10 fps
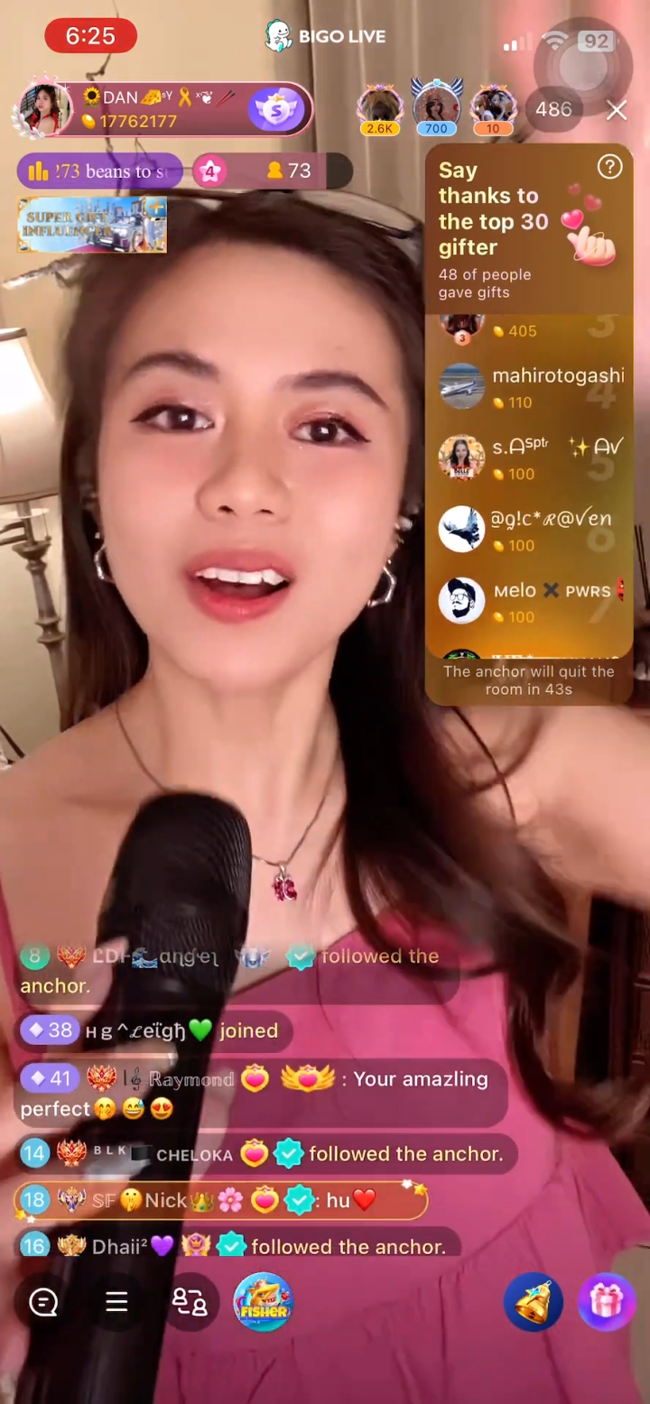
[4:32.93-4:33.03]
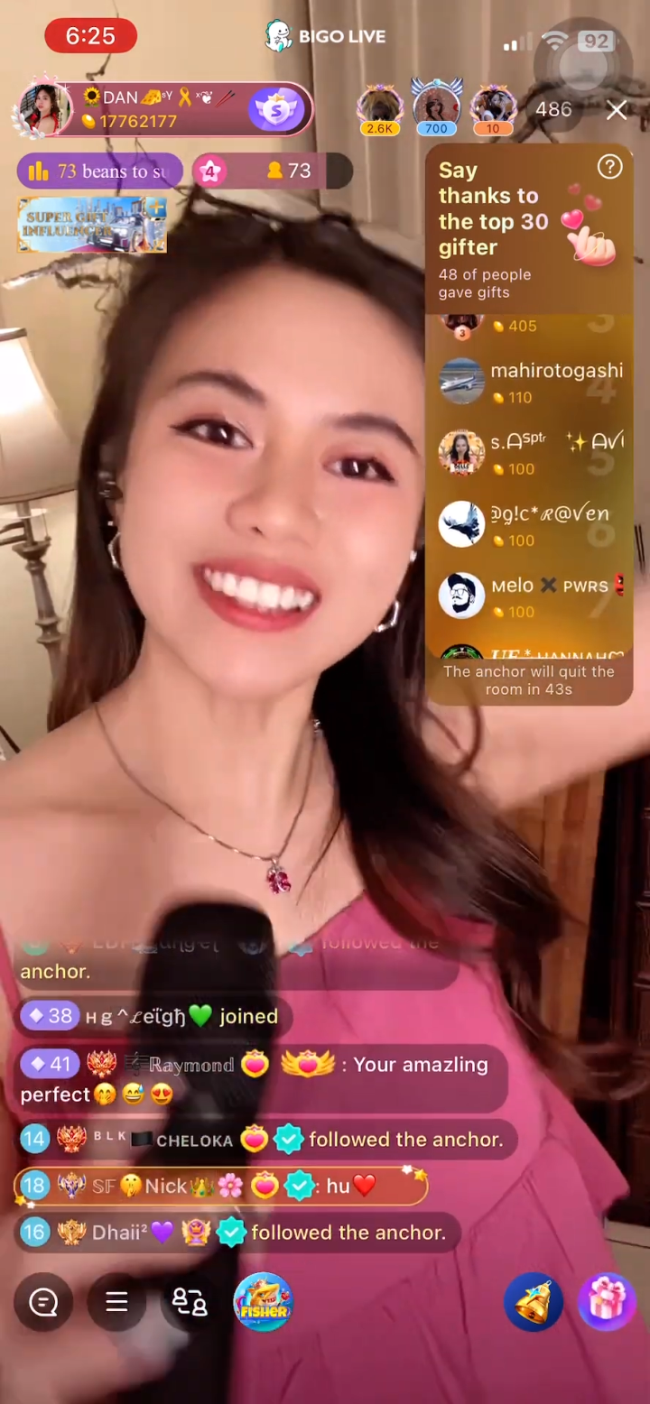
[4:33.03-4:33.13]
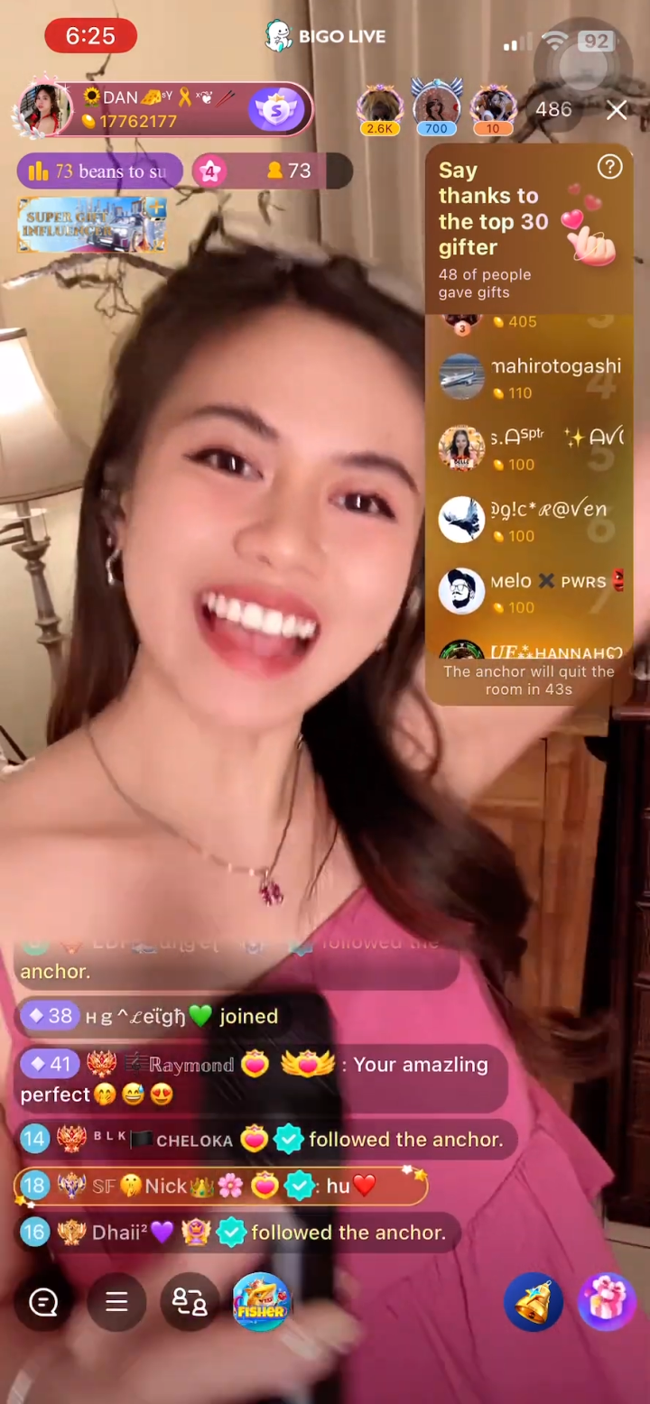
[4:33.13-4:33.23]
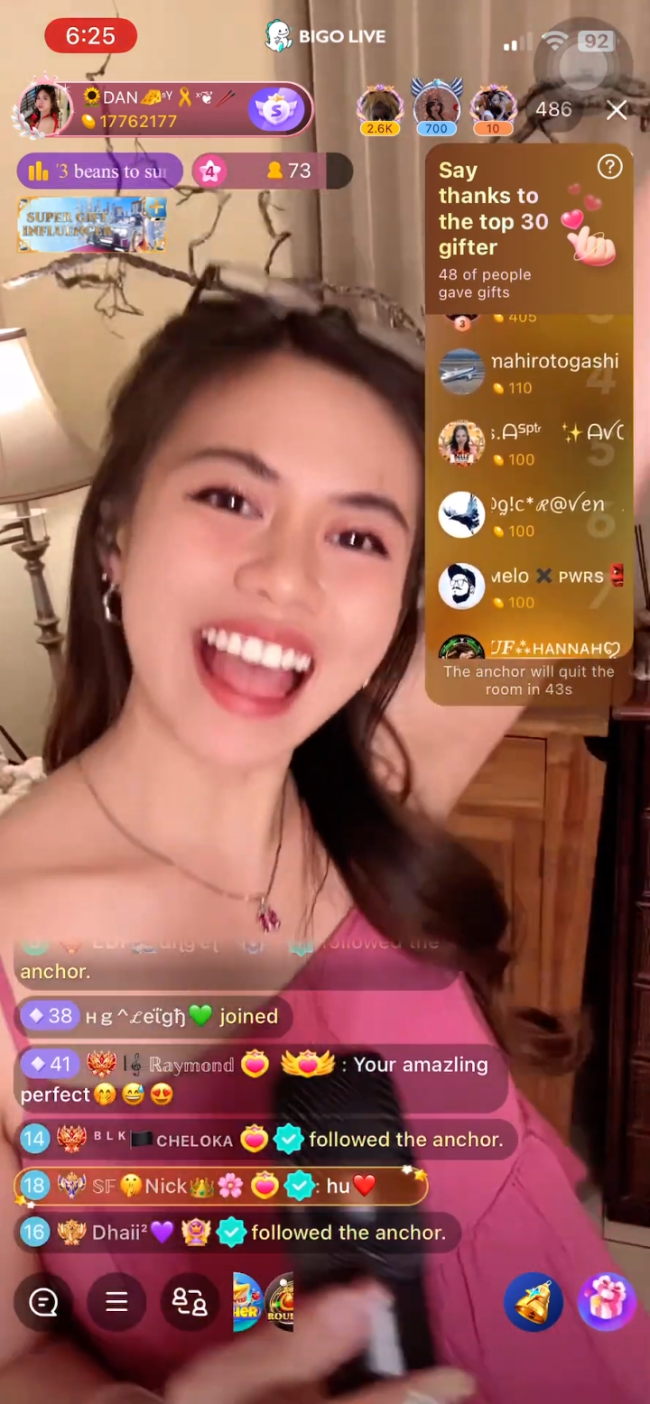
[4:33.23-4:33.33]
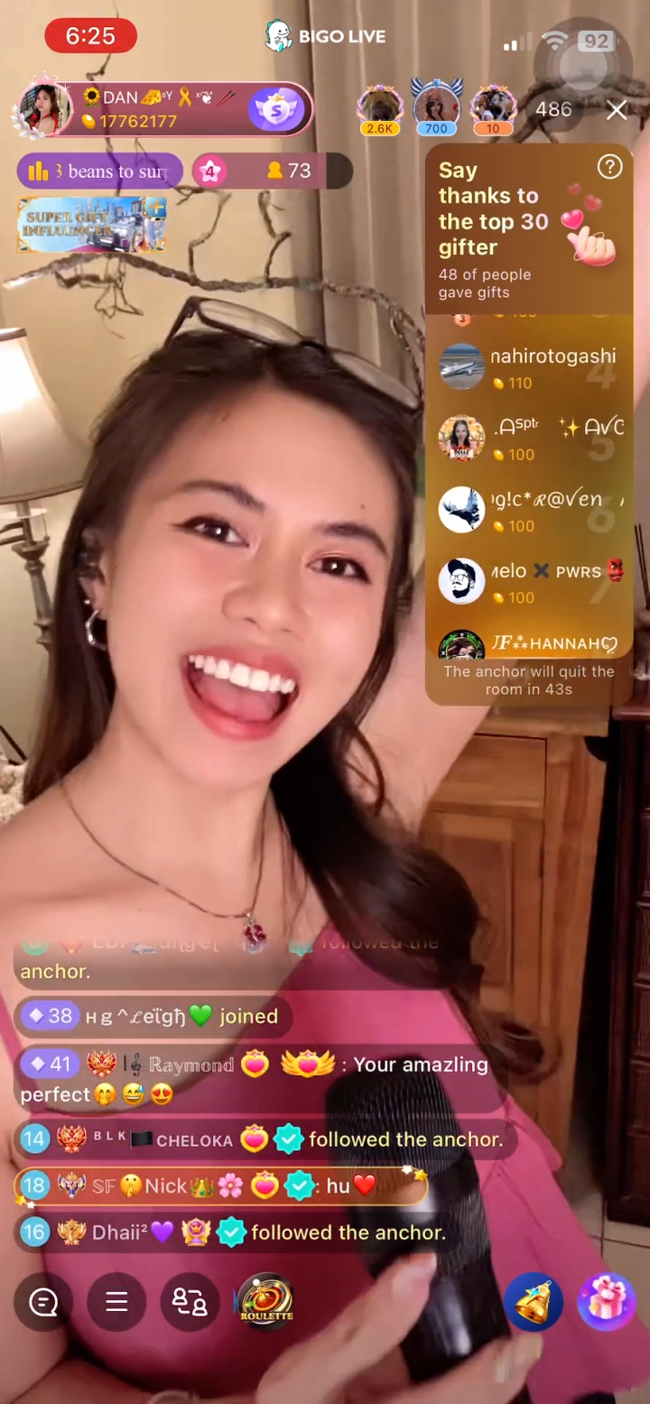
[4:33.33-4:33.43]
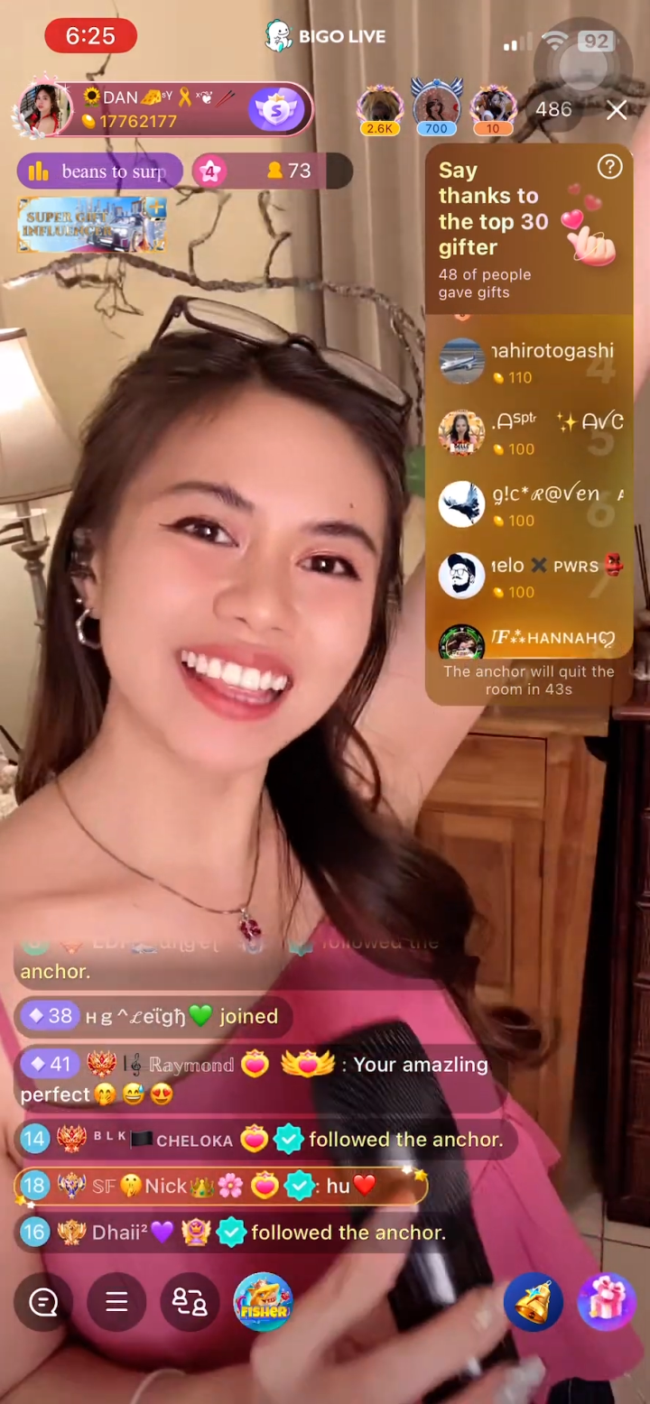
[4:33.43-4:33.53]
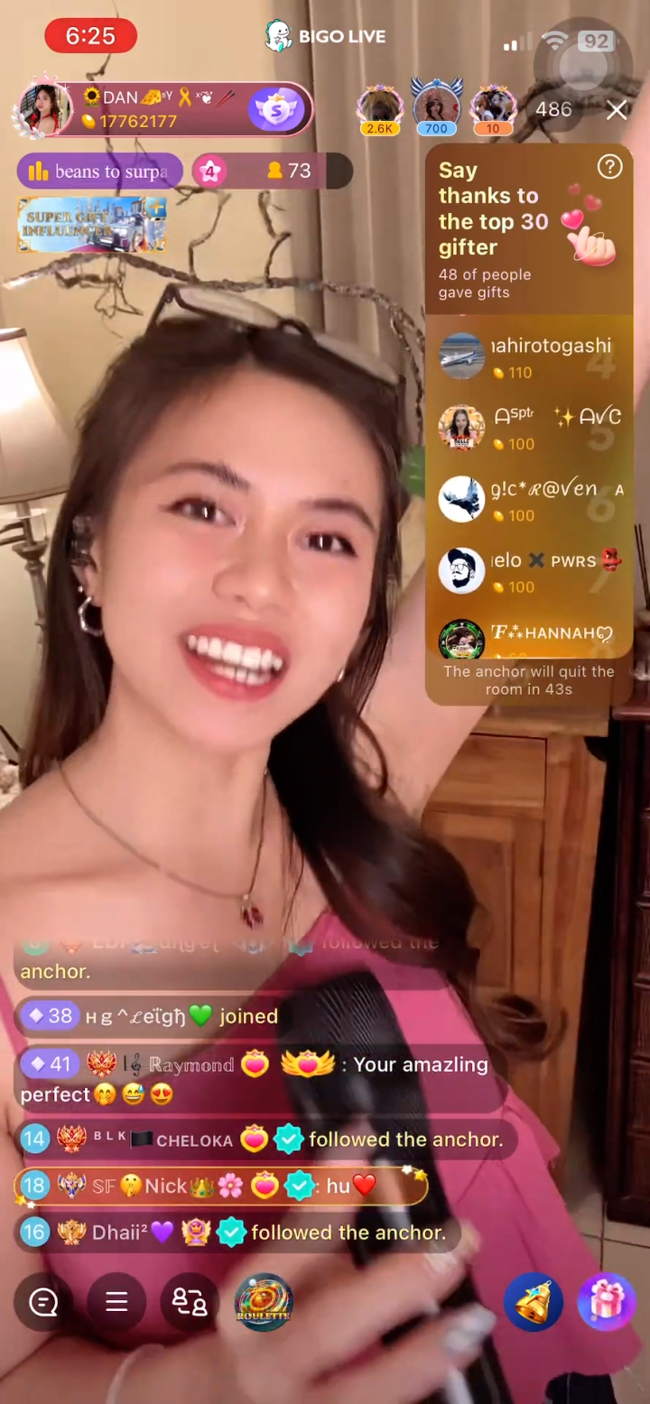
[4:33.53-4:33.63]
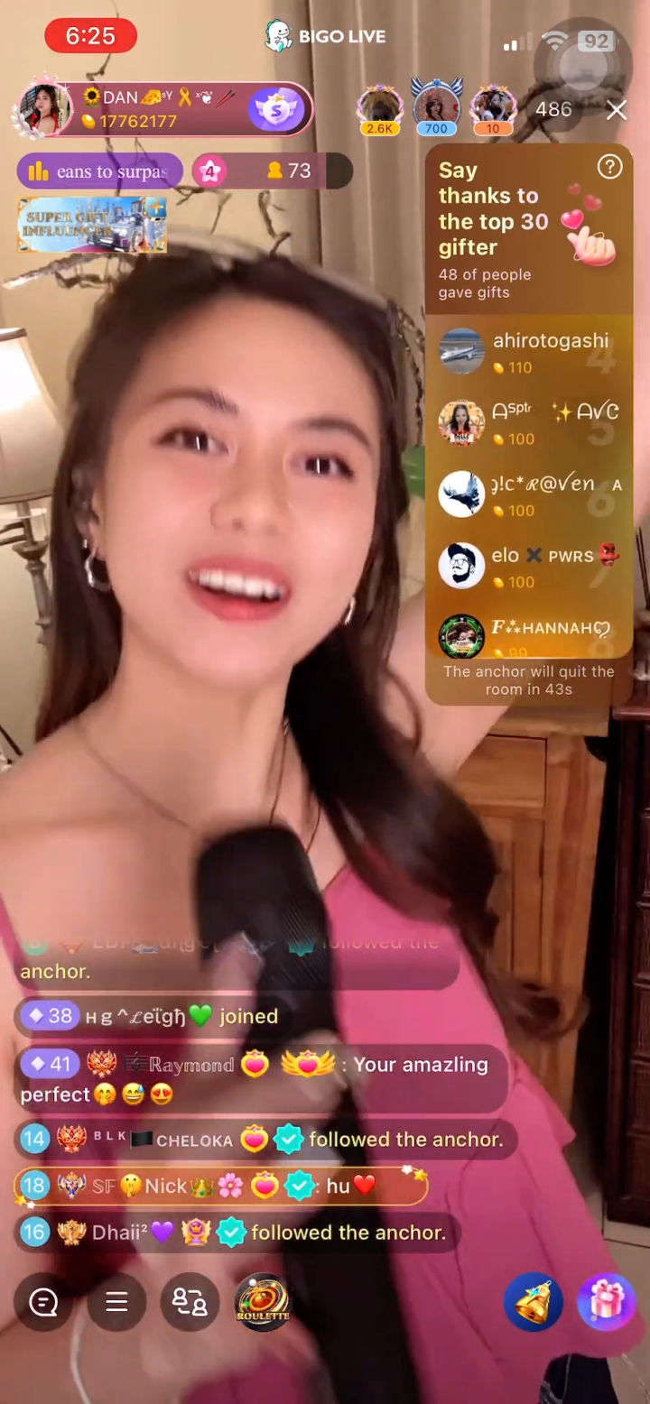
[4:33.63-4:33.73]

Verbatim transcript: Cosette!